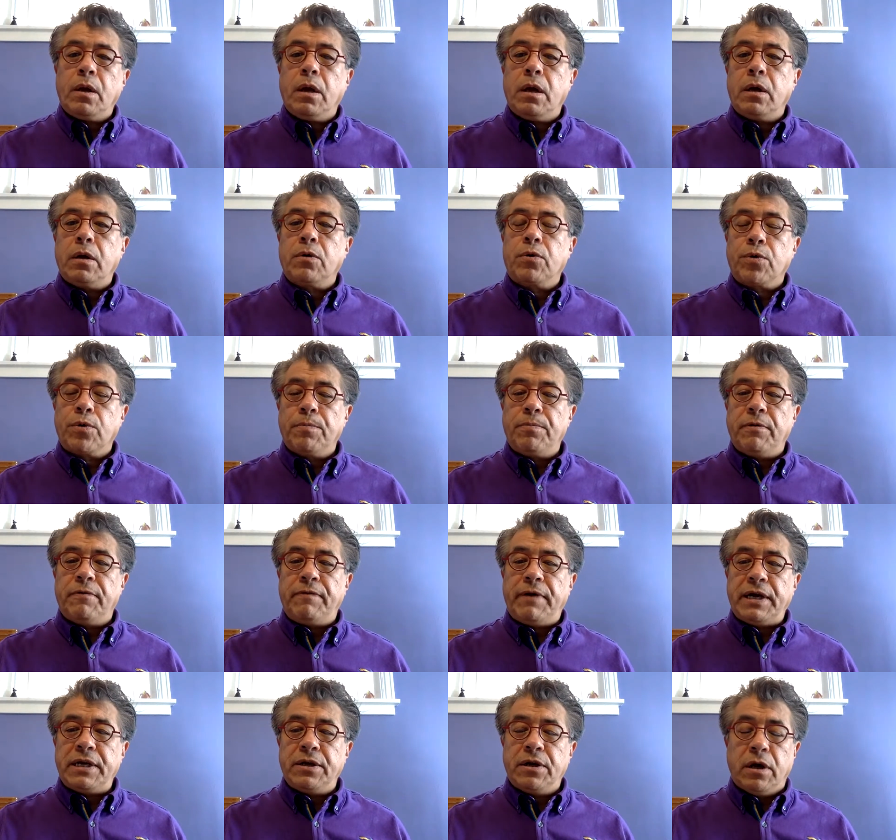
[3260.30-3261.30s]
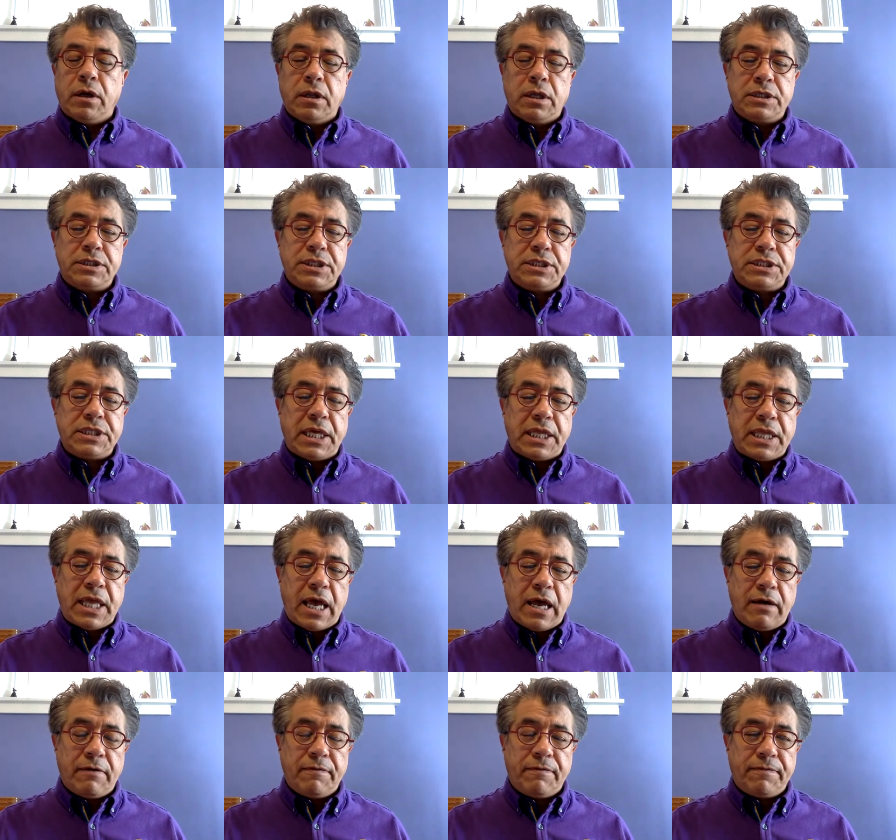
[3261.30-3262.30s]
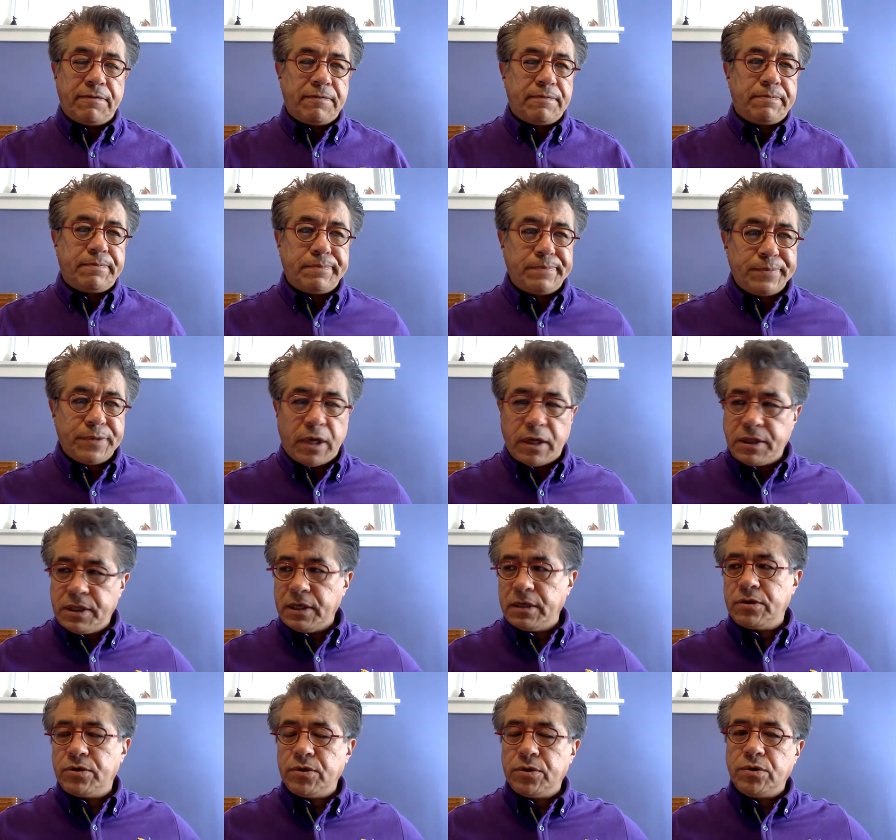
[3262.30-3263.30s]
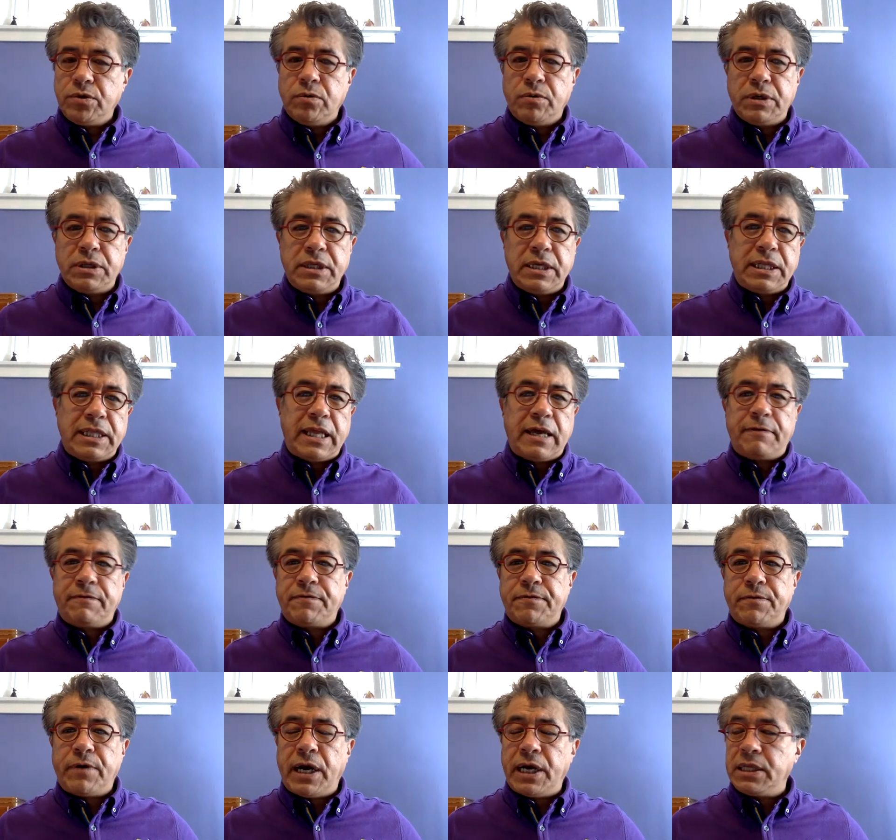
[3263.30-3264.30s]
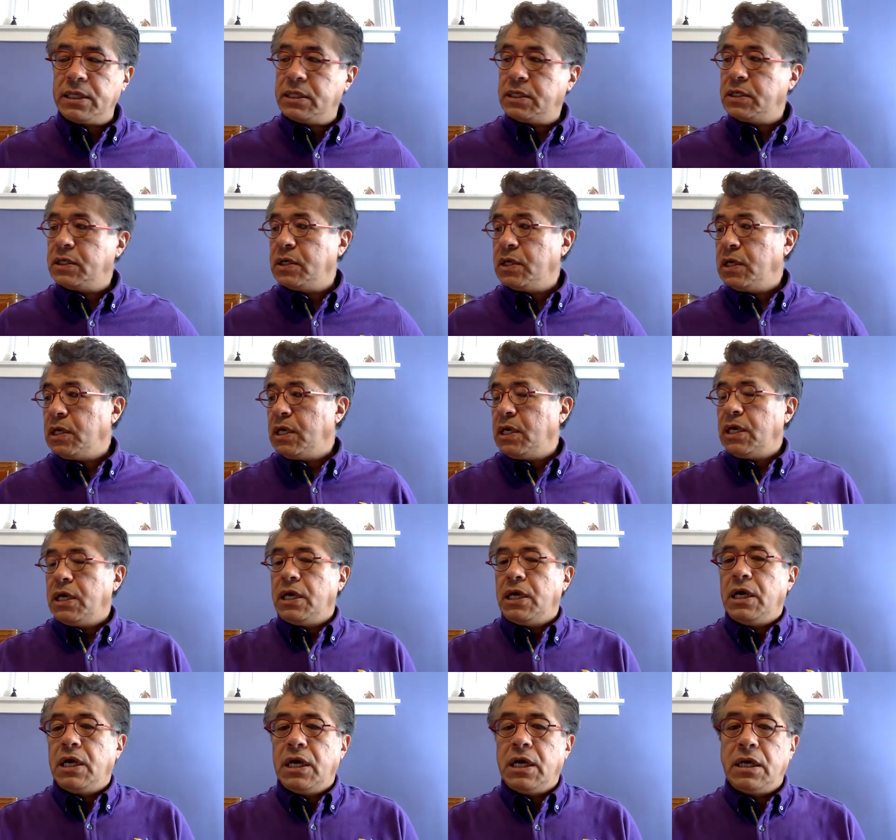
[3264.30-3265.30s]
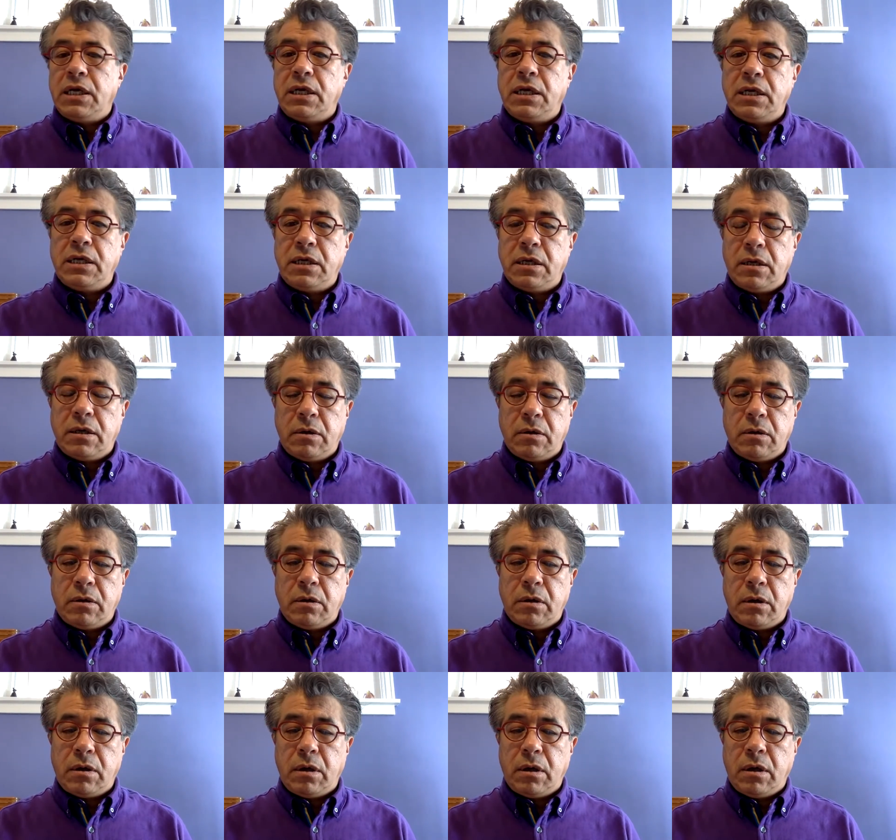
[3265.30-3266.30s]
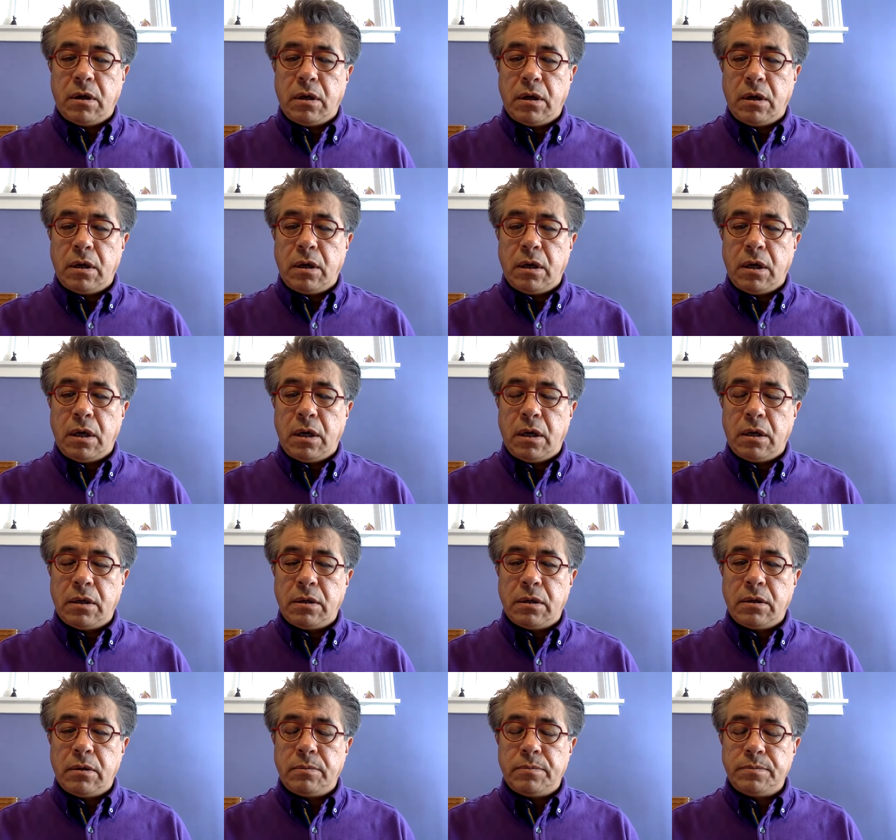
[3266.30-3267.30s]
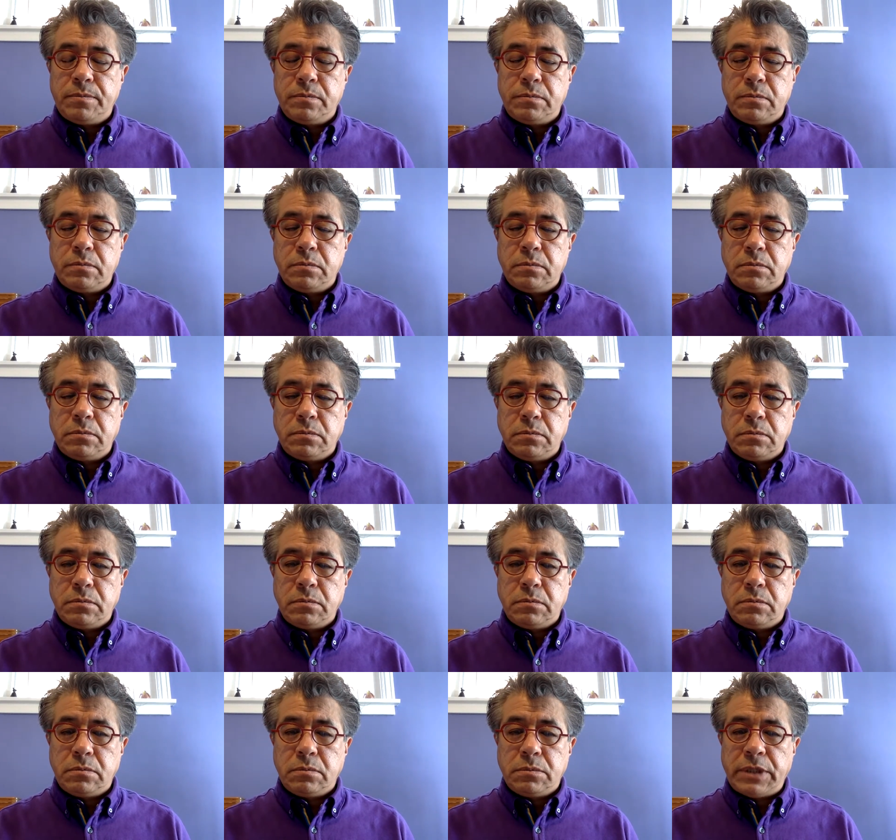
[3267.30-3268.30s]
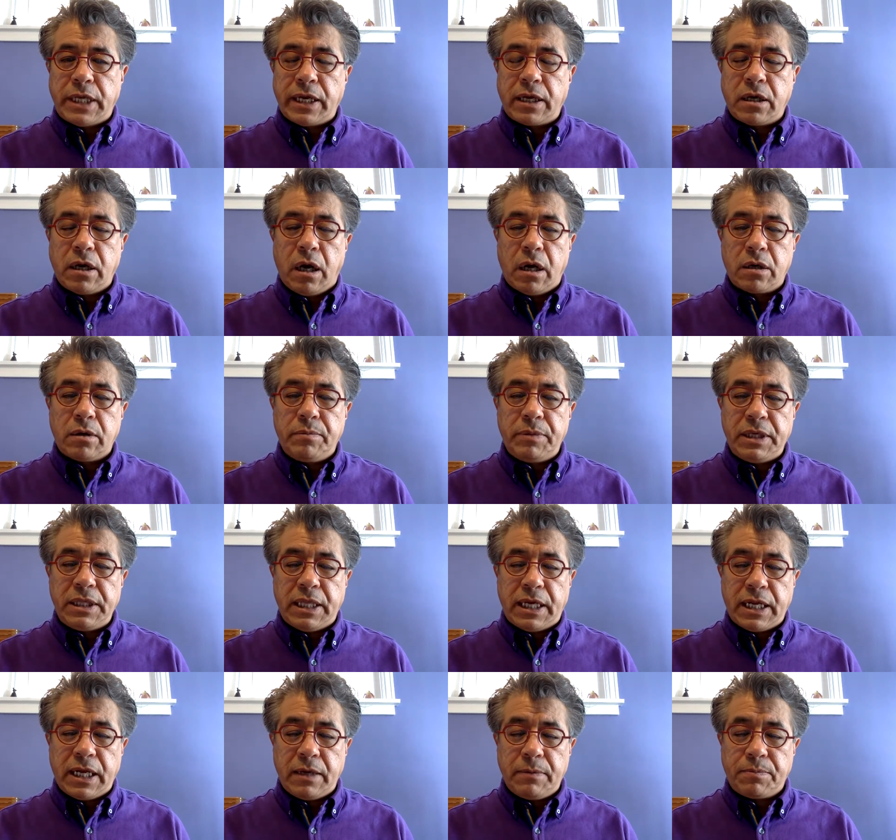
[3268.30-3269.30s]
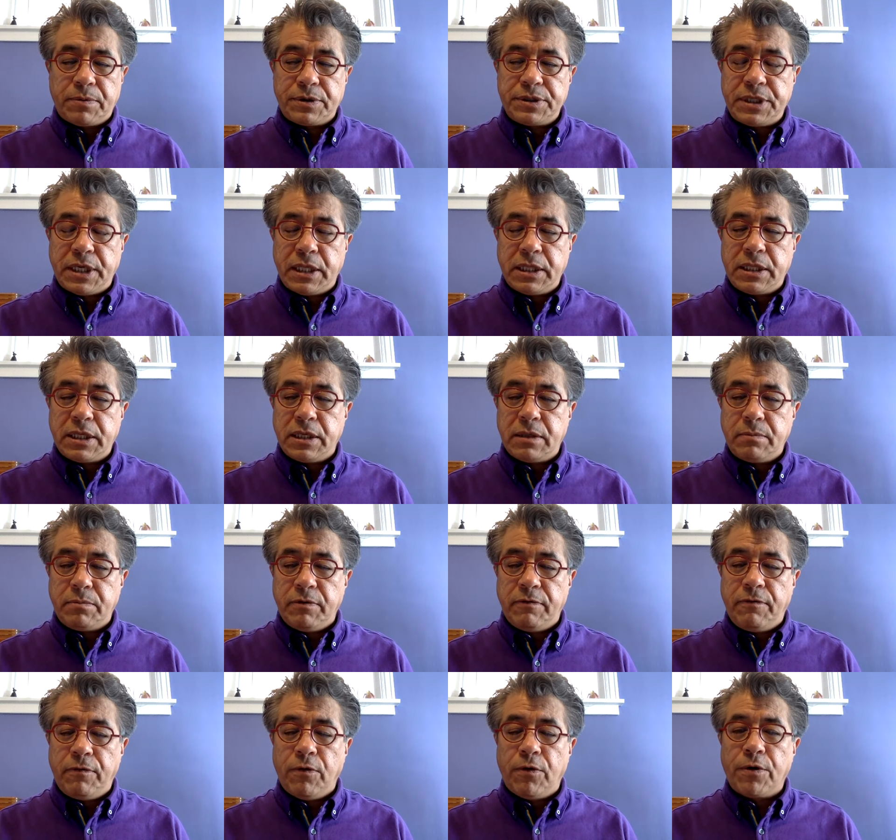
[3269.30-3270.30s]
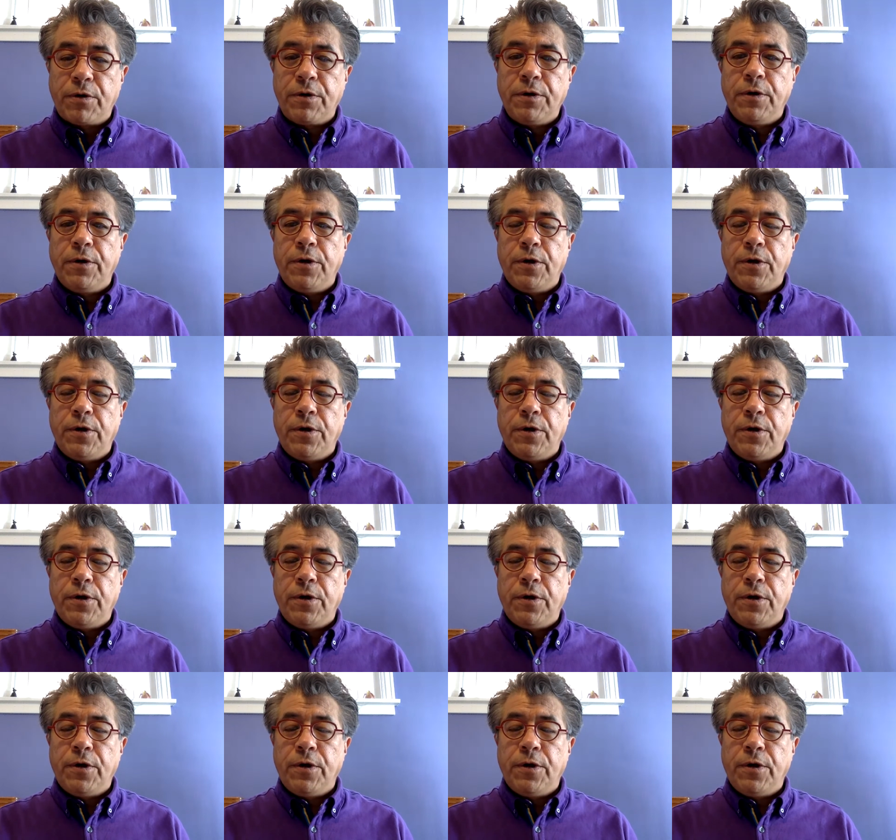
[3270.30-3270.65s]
group of ideologies that have nothing to do with the left-right uh, uh, dichotomy that I presented before,